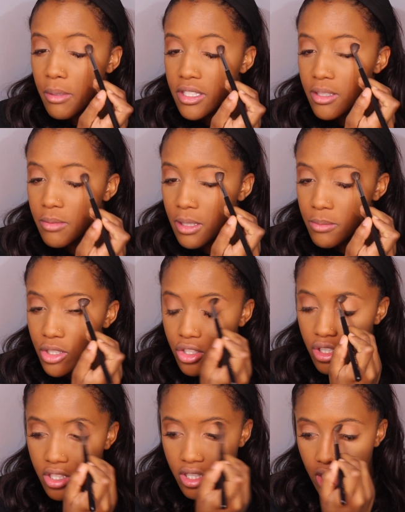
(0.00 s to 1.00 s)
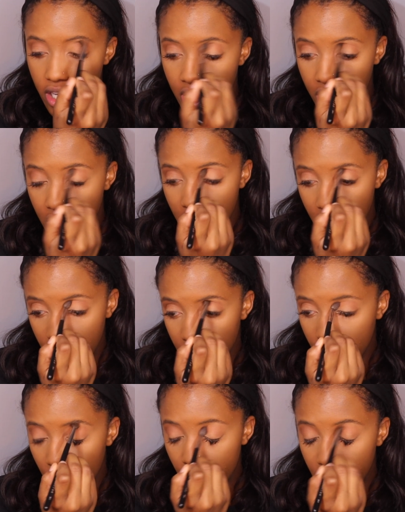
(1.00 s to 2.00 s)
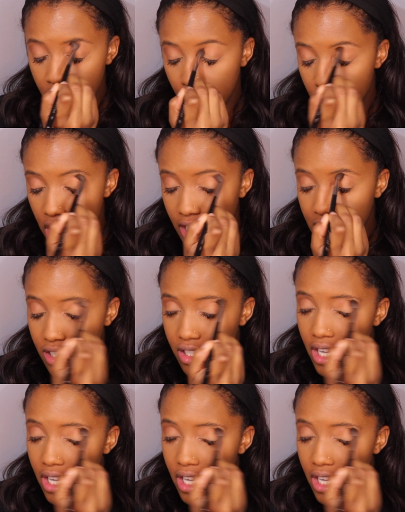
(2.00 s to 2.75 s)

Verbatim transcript: but sometimes it's just getting the courage and